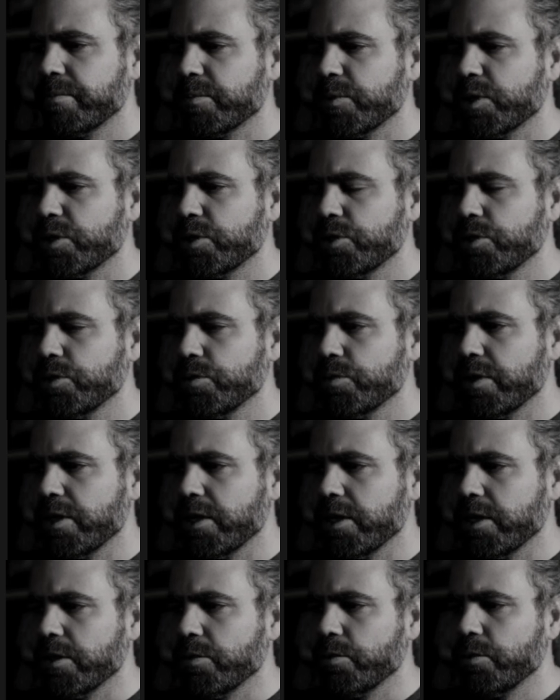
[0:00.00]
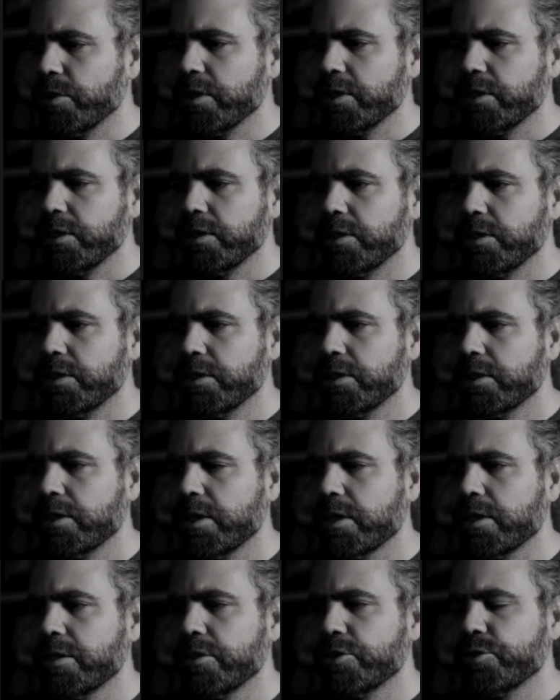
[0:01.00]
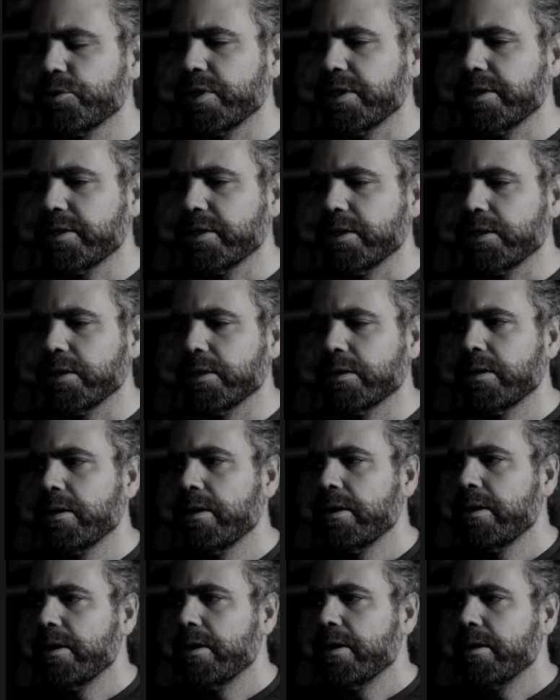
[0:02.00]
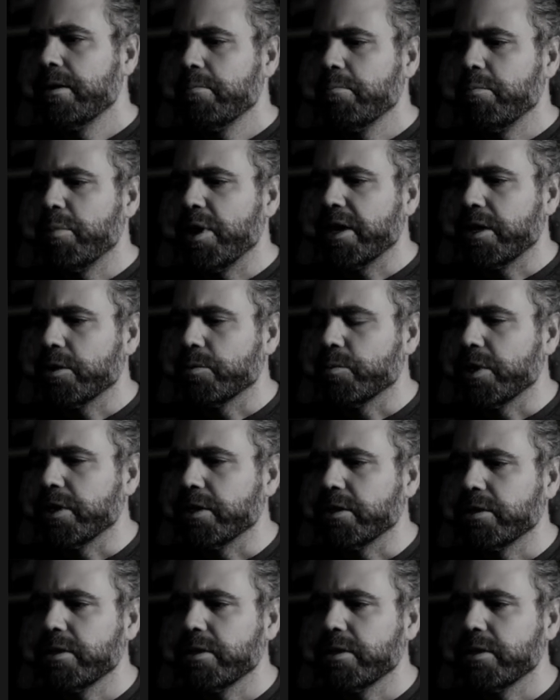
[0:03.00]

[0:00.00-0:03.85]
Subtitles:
to a really kind of interesting black and white